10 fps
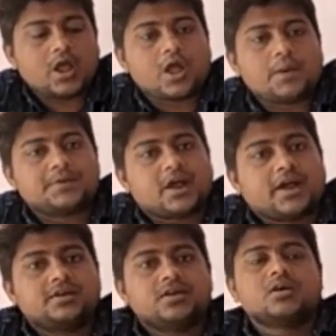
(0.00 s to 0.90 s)

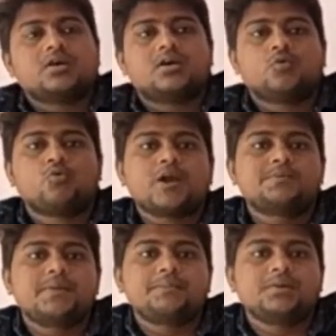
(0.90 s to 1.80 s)
apartheid,
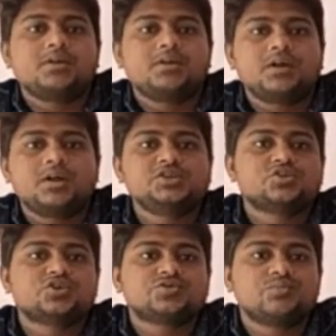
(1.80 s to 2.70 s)
white people
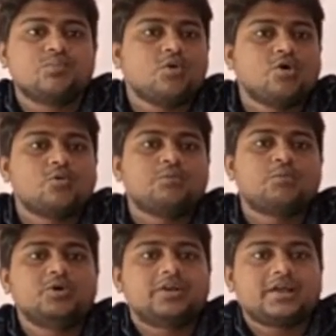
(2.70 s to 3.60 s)
enjoys more
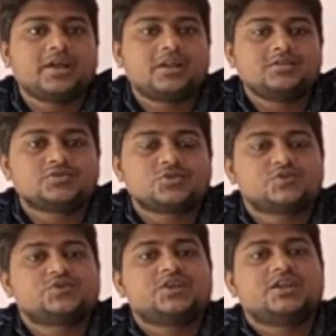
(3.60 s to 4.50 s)
political
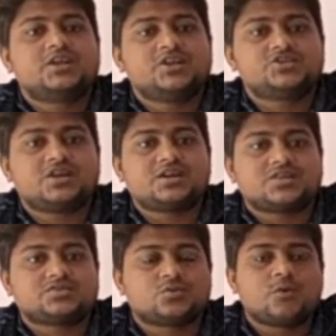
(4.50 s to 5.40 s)
social
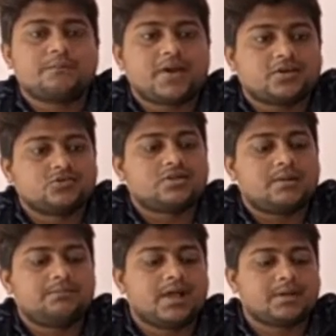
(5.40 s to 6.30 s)
status compared to
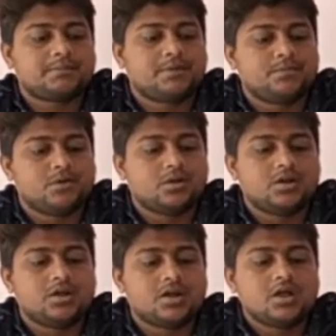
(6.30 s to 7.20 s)
the black people.
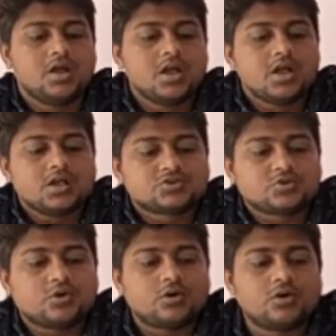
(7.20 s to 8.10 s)

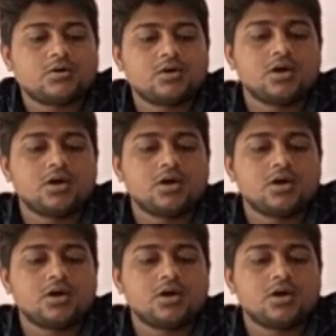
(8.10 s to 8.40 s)
So